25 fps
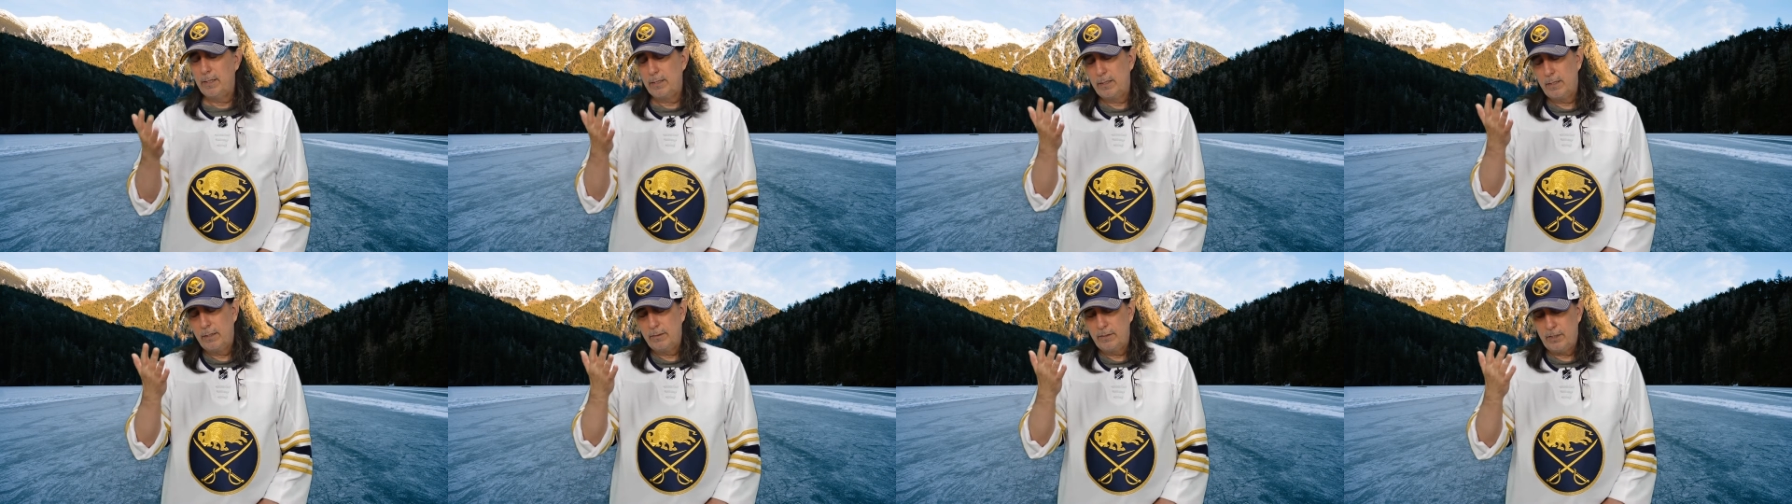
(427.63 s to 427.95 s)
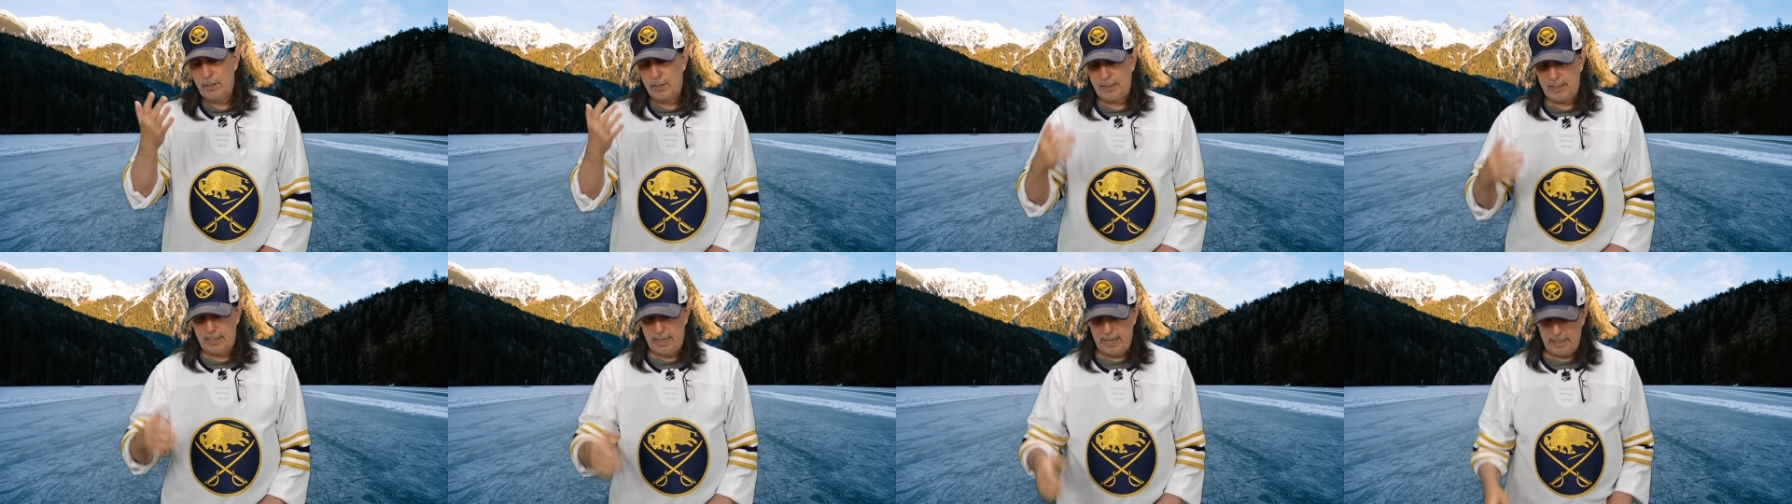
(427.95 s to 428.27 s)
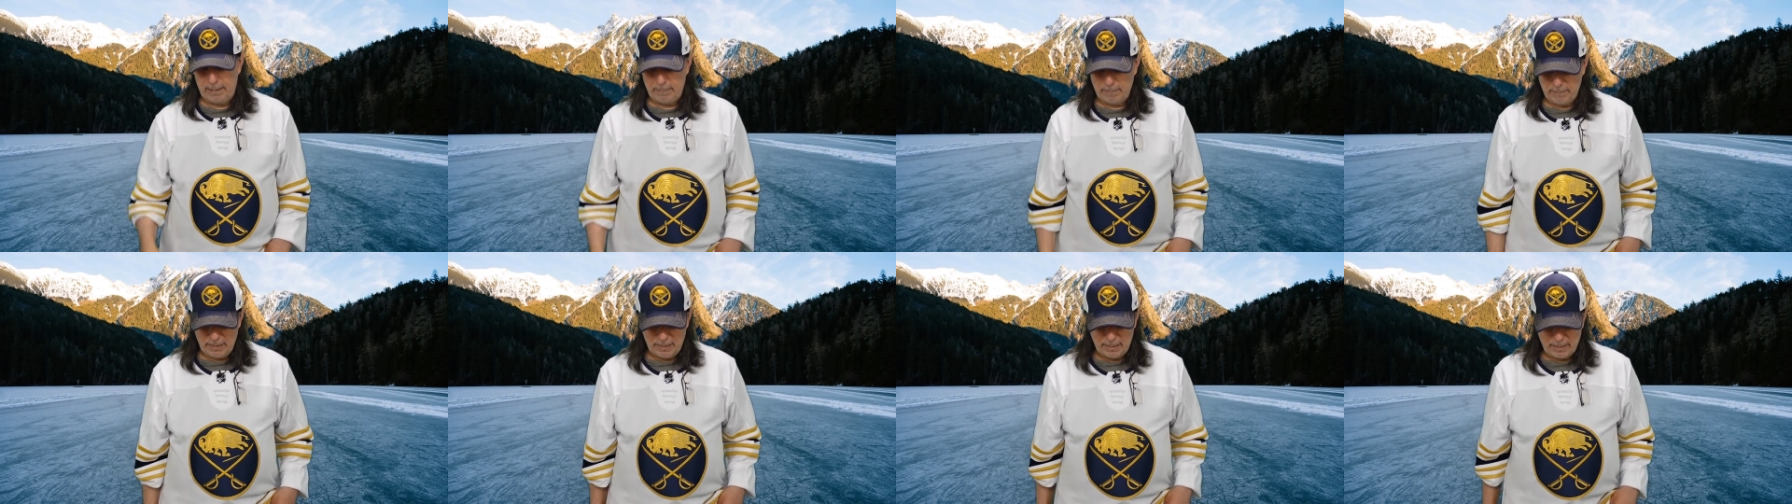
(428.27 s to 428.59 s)
So just
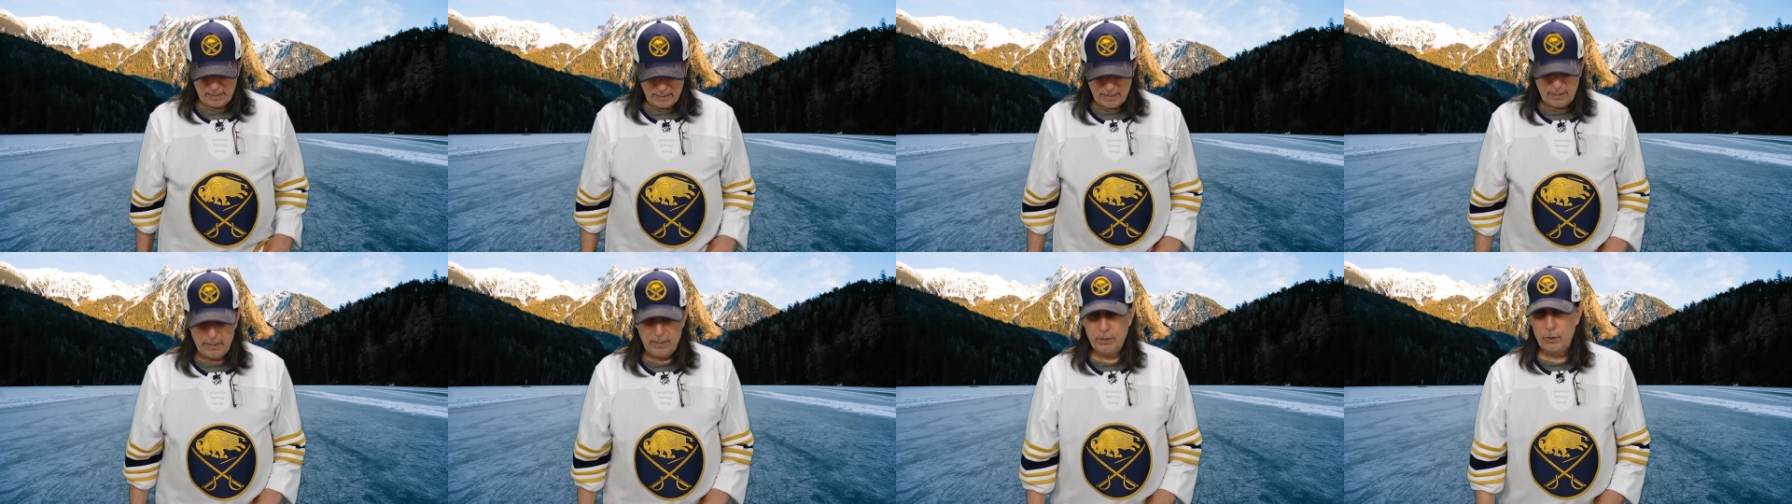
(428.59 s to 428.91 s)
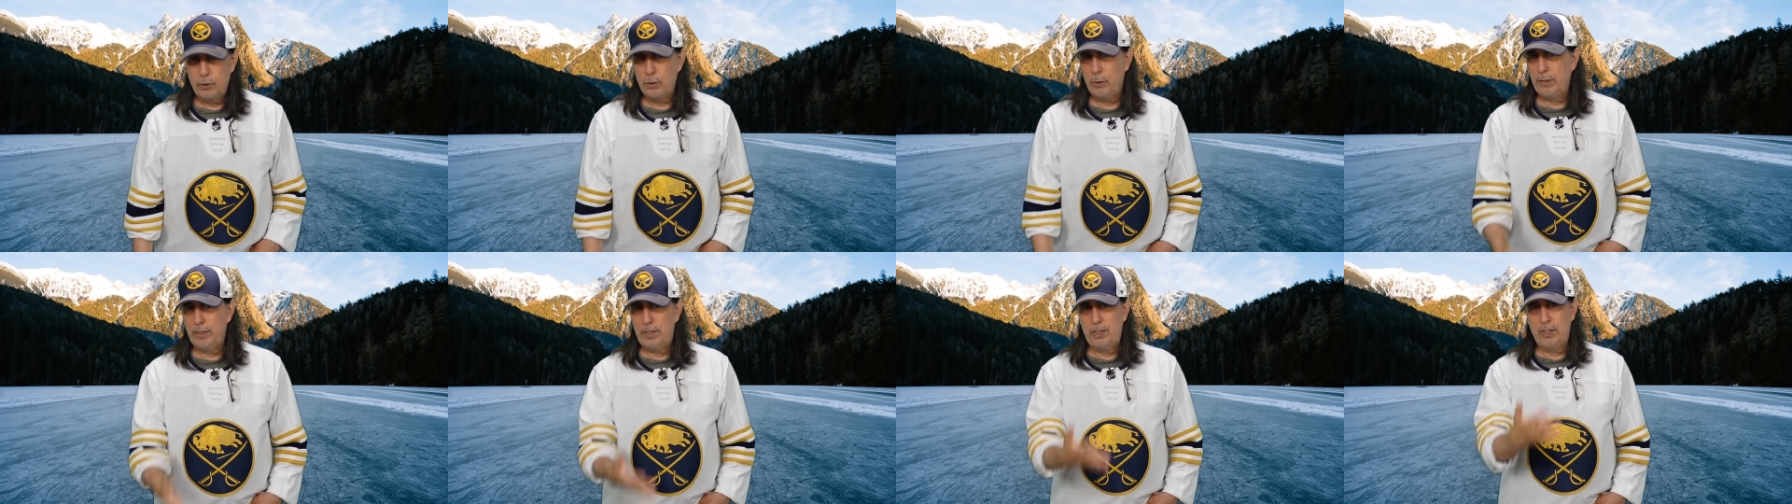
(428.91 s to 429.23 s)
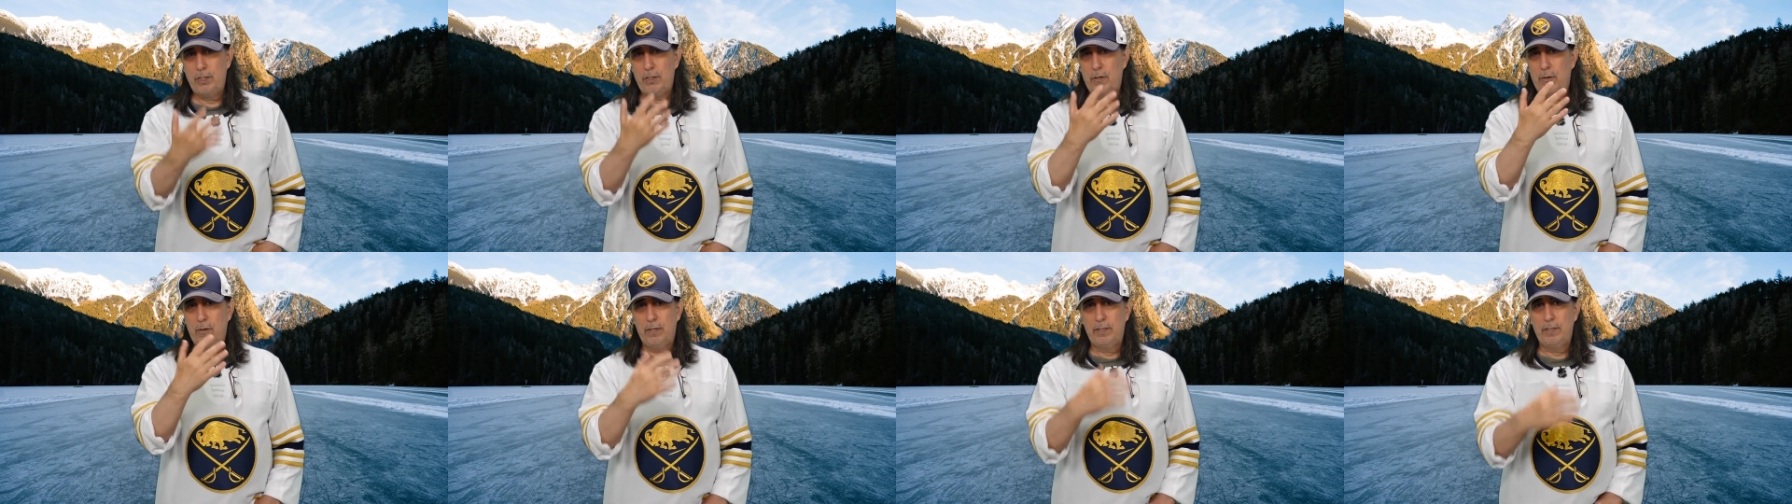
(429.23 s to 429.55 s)
saying, choice is
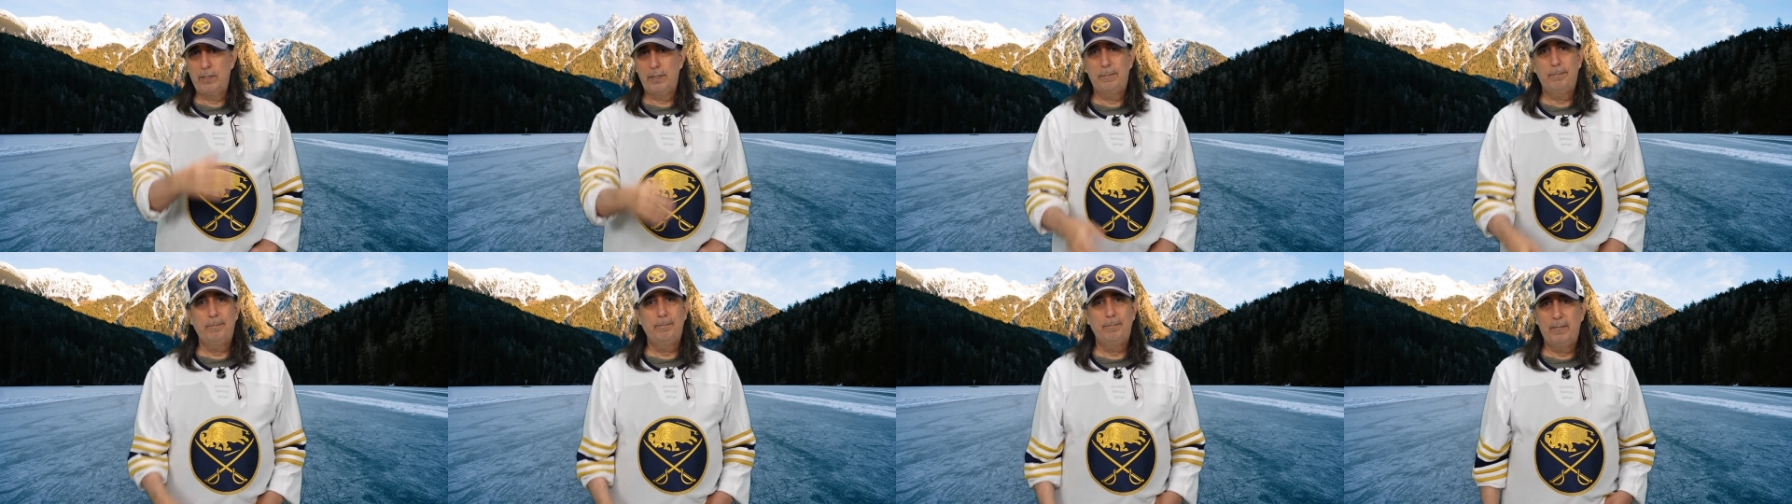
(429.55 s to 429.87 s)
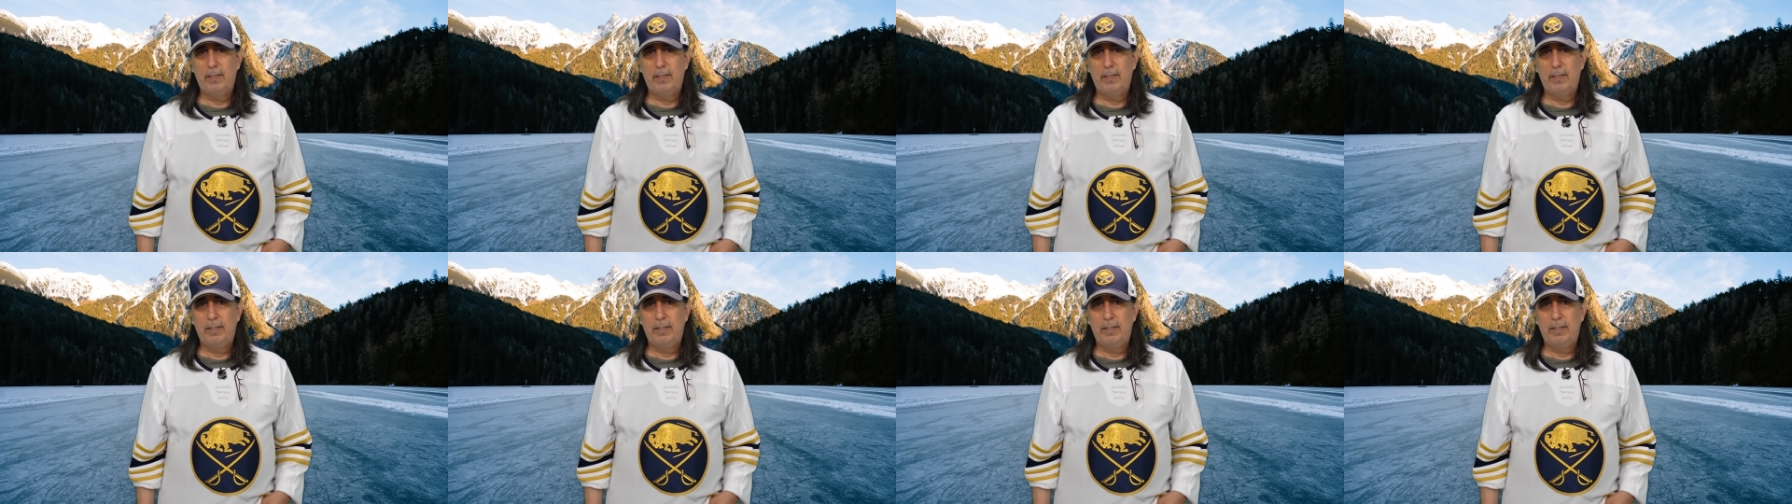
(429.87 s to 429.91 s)
yours.